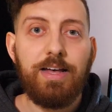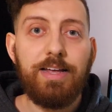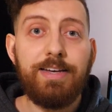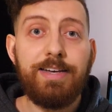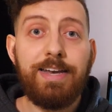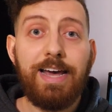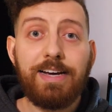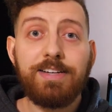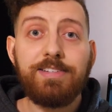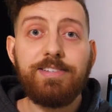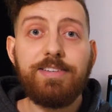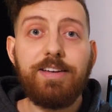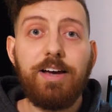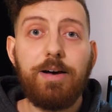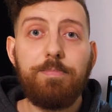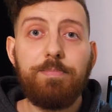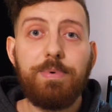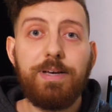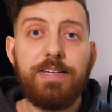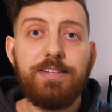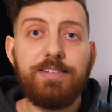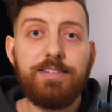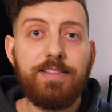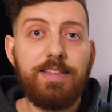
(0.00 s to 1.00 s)
Next
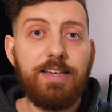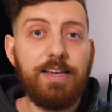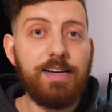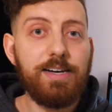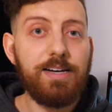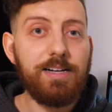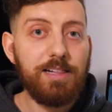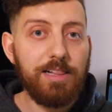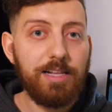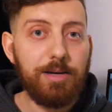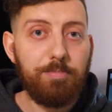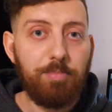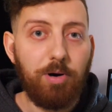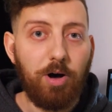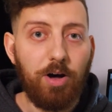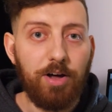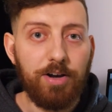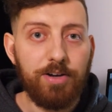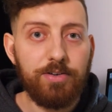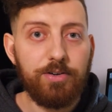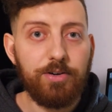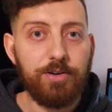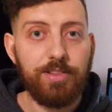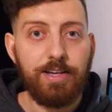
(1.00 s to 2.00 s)
up is the
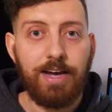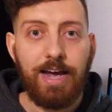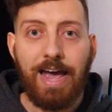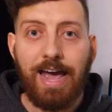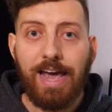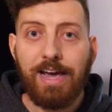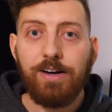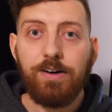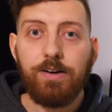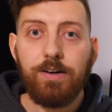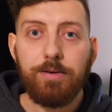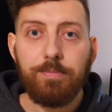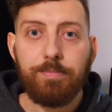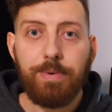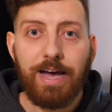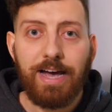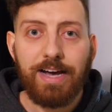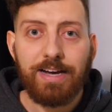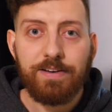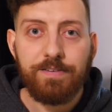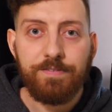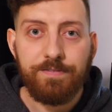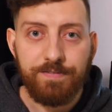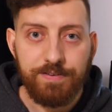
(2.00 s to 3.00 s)
clip-on or the hang-on
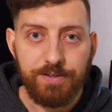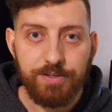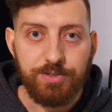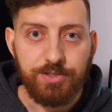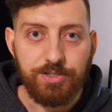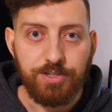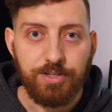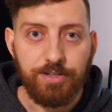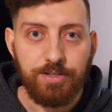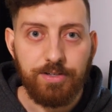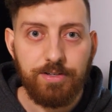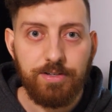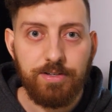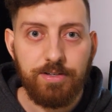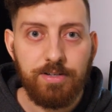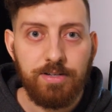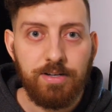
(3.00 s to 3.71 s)
back filter.